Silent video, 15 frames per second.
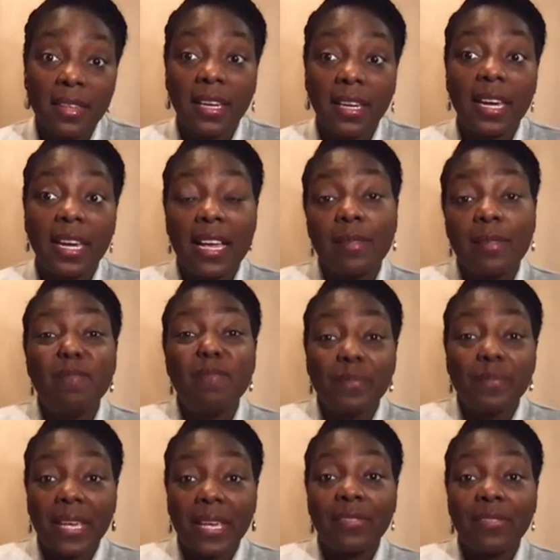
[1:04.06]
the
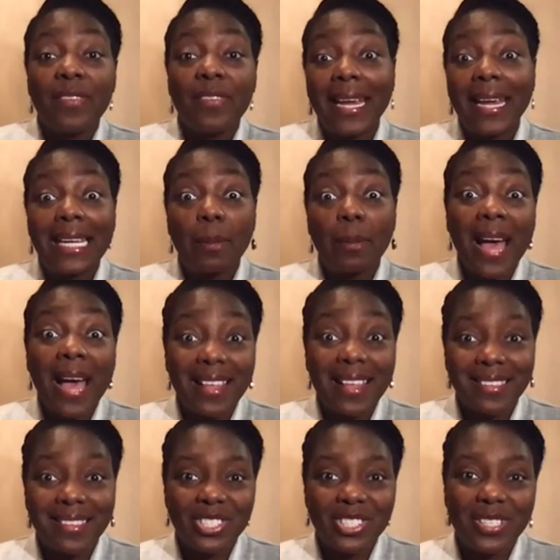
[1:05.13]
invading
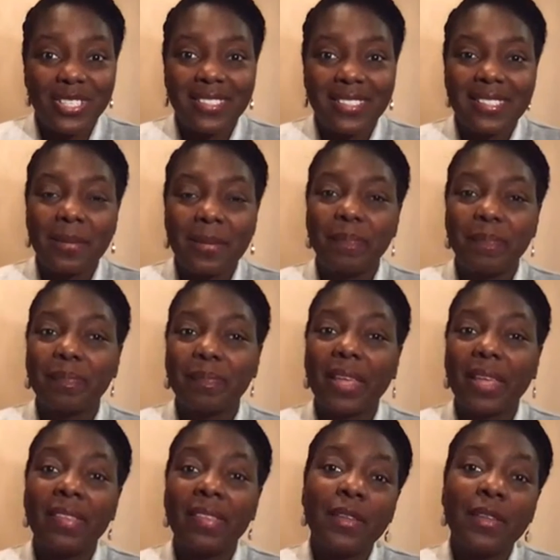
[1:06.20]
pathogens.
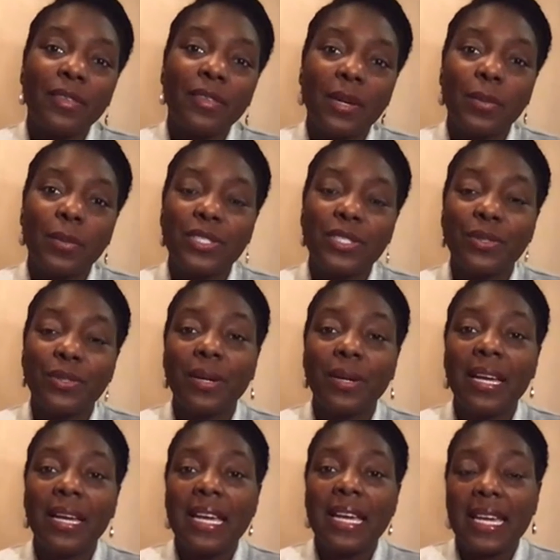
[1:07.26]
The other thing we
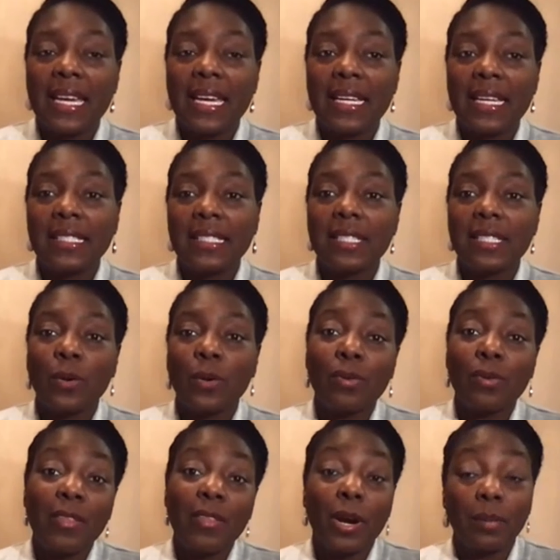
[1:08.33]
do is,
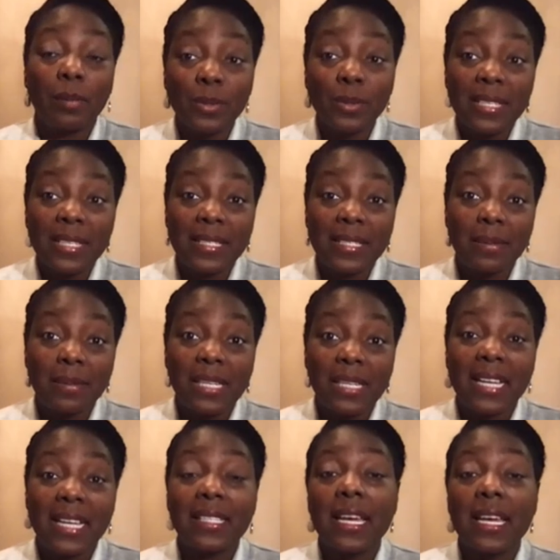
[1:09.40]
or rather our immune system
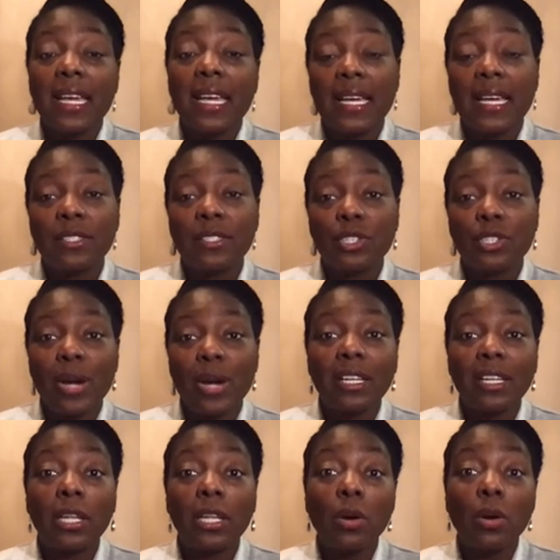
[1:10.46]
does, is to try
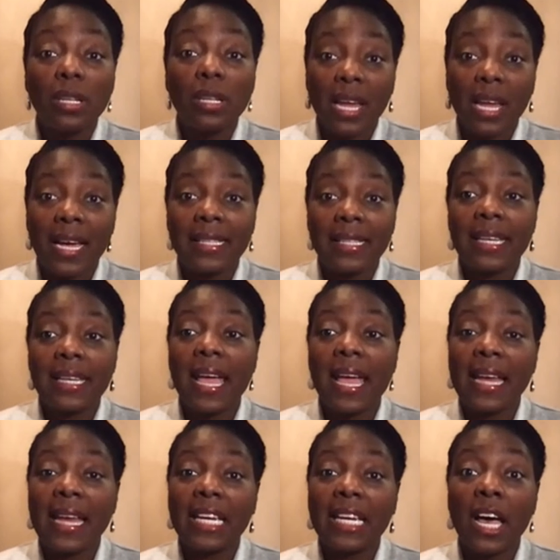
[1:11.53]
to localize
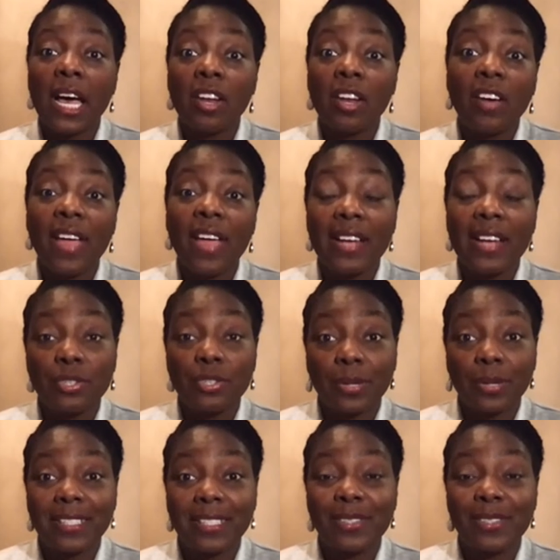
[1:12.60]
and cut off
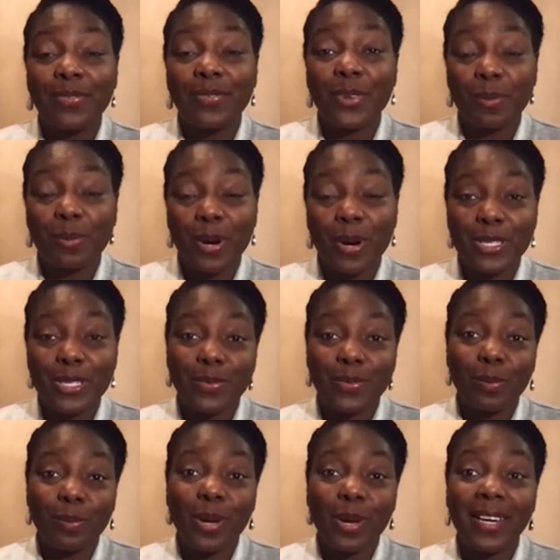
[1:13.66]
entry to further parts of
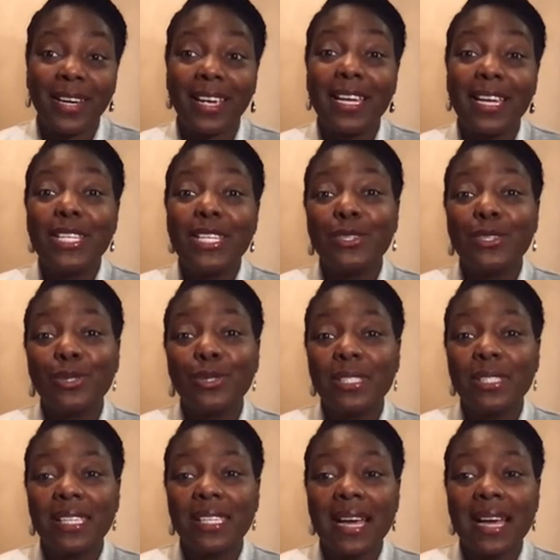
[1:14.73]
your body. So
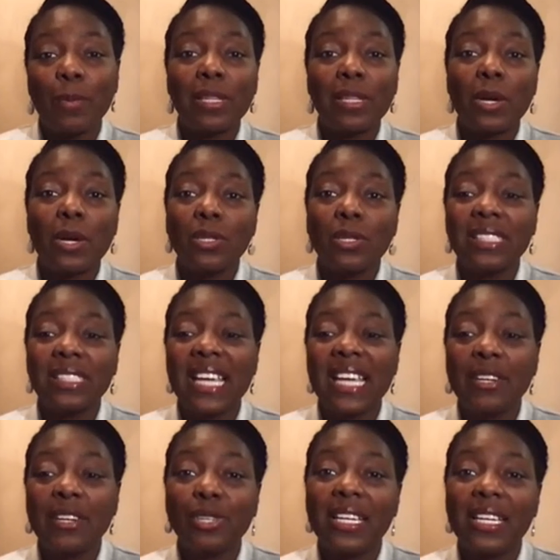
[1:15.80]
you'll see that with local
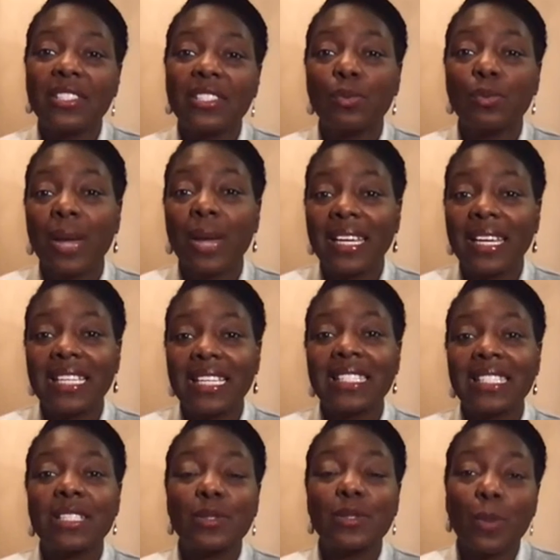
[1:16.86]
tenderness,
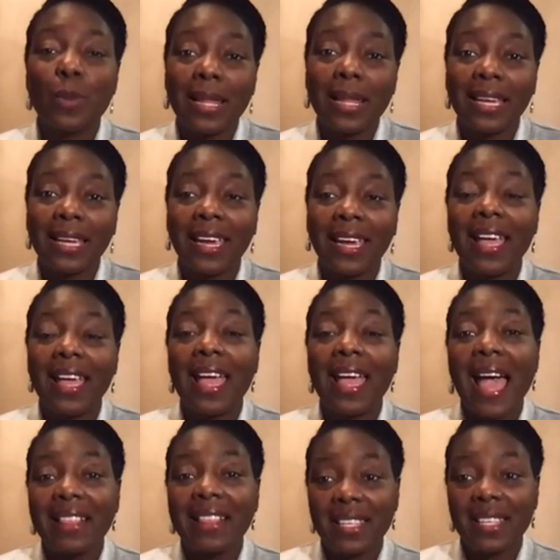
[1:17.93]
redness, and swelling
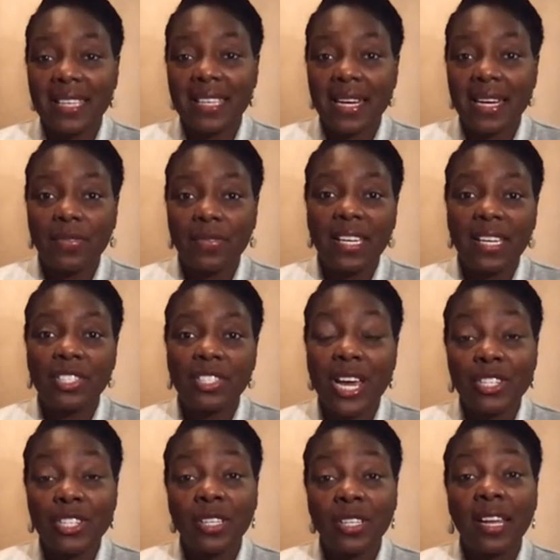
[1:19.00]
at the site of the
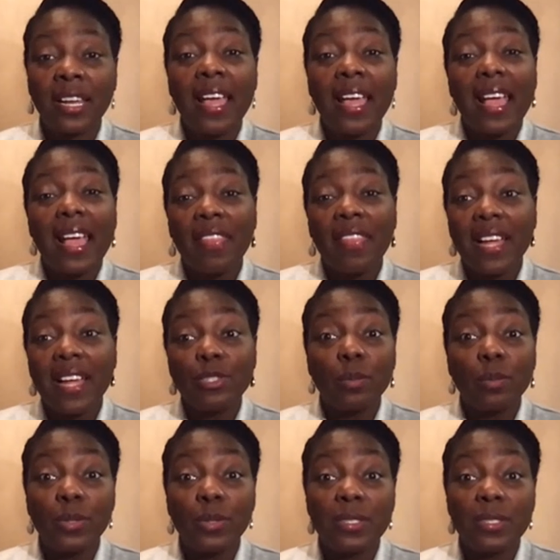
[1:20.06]
injection. And that's
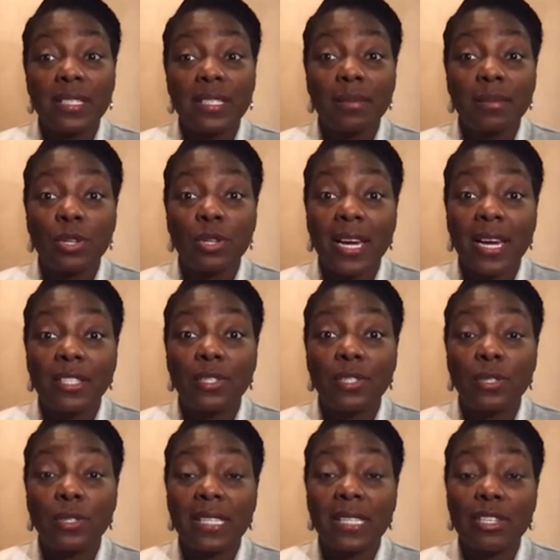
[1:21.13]
your immune system trying
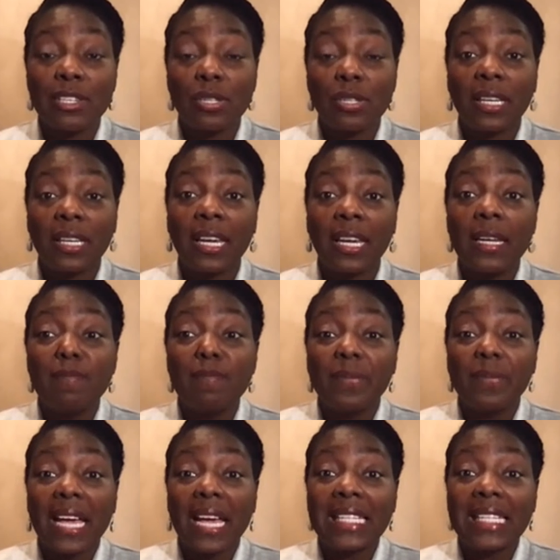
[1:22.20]
to essentially
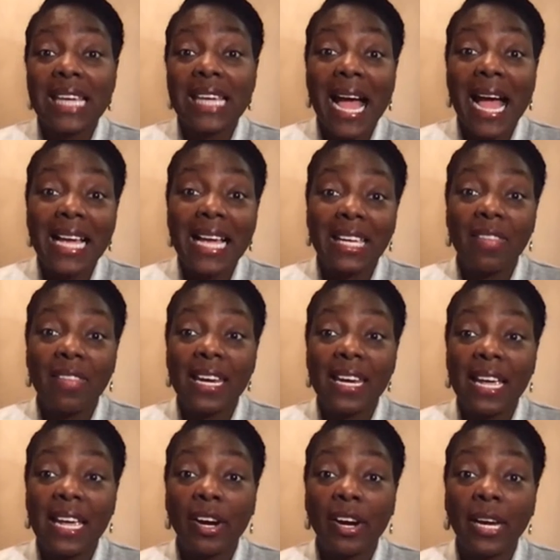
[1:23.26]
attack in
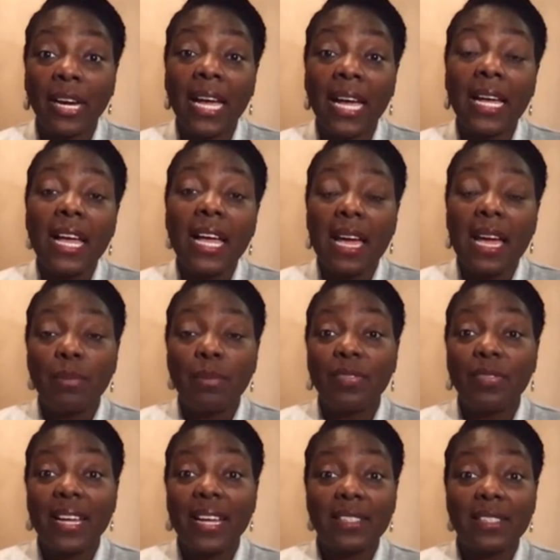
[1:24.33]
that area and
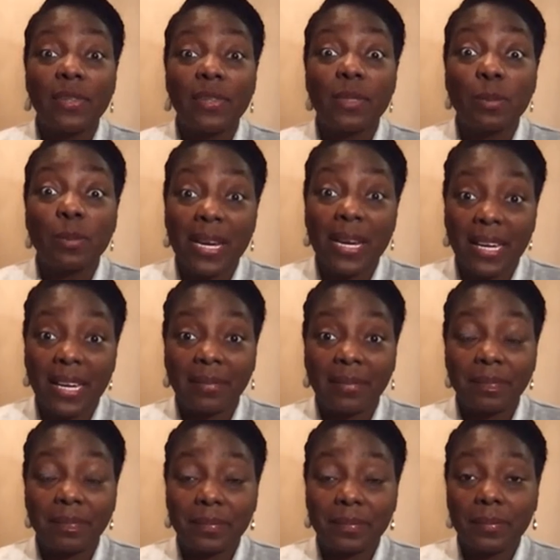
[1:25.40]
prevent it from spreading.